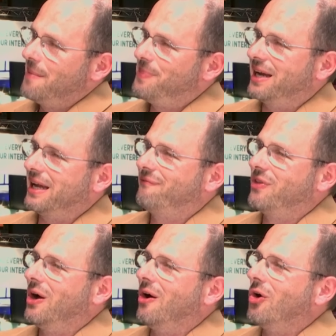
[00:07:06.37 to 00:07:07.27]
But if
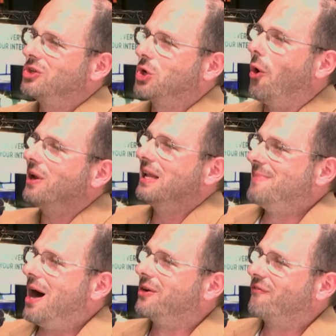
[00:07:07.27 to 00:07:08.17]
the total
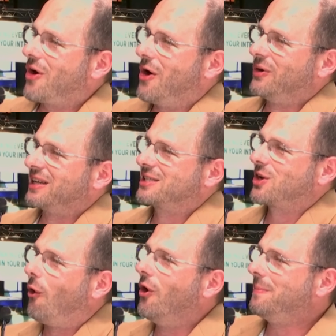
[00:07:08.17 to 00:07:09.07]
amount of code is
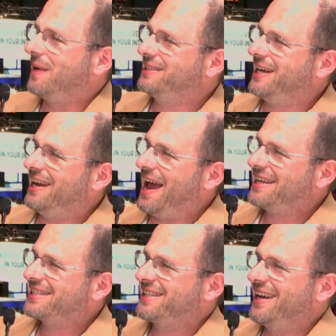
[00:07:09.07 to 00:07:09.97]
growing by
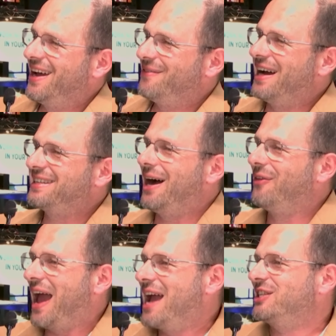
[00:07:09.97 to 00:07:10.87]
10x, right now
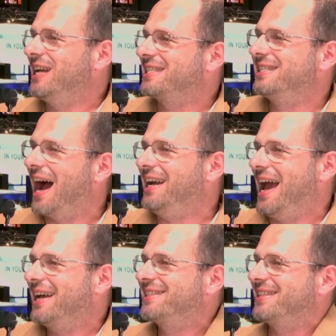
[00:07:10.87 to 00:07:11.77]
the agent has
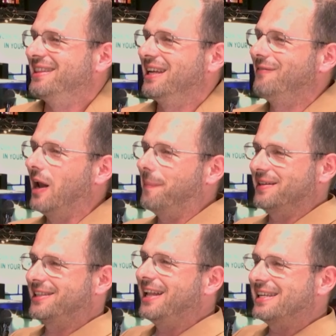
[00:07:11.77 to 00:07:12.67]
9x and the developer
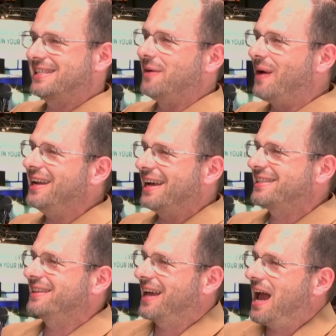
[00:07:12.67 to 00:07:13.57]
still has their 1x
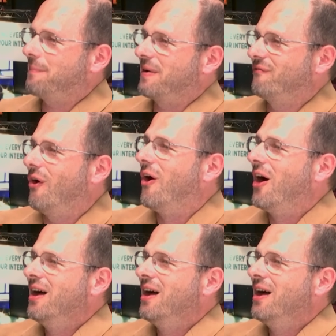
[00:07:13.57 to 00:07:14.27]
that they had before.